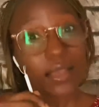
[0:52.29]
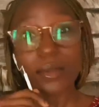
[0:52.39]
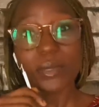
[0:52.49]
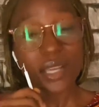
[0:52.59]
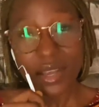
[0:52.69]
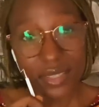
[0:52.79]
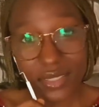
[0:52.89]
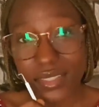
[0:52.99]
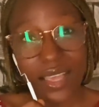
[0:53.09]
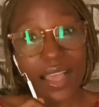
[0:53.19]

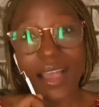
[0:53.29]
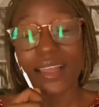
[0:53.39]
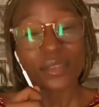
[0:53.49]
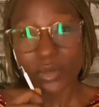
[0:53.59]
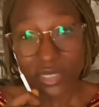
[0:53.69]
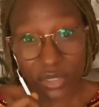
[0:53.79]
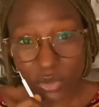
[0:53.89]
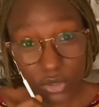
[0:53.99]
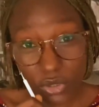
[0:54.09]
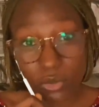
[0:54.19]
because I didn't want a
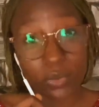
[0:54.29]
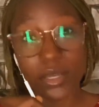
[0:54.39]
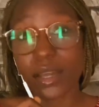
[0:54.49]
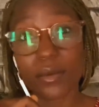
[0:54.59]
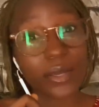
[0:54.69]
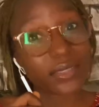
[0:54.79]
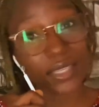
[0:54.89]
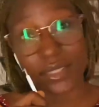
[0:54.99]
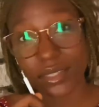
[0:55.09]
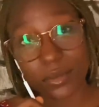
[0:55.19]
situation where I'll enter
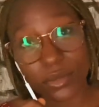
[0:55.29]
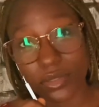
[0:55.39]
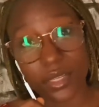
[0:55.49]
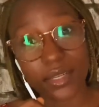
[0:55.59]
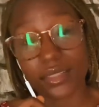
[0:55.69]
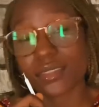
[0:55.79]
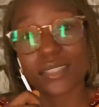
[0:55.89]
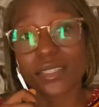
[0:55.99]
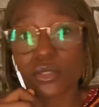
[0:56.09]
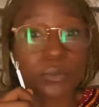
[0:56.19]
exam hall now and in
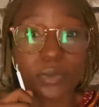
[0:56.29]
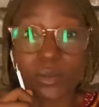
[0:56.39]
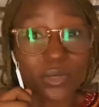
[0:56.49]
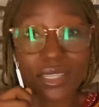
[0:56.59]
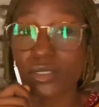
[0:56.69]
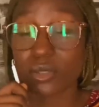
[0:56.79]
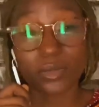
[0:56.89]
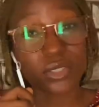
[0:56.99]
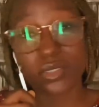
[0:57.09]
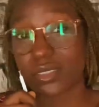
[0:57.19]
that topic, especially some
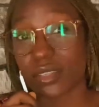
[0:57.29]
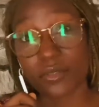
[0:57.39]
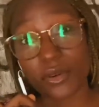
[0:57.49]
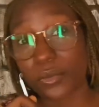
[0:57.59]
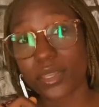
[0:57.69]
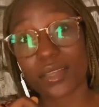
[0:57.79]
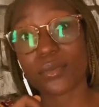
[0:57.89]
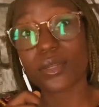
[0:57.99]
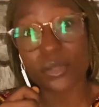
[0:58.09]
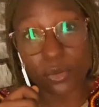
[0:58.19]
lecturers are very wicked,
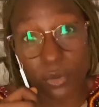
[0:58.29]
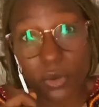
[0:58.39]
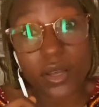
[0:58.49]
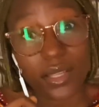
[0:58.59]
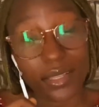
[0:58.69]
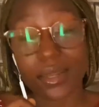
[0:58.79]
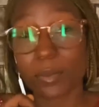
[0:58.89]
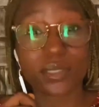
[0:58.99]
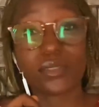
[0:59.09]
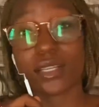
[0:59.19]
when they know that that
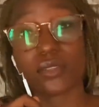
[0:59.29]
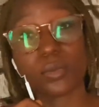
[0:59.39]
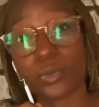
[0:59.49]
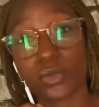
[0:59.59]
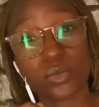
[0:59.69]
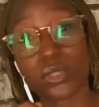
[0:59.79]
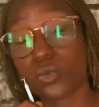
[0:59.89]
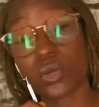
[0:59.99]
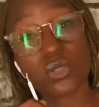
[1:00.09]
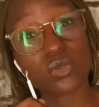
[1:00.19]
particular topic is
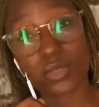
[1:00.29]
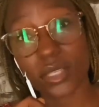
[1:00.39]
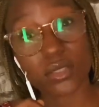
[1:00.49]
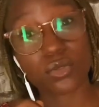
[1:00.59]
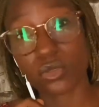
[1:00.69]
what students do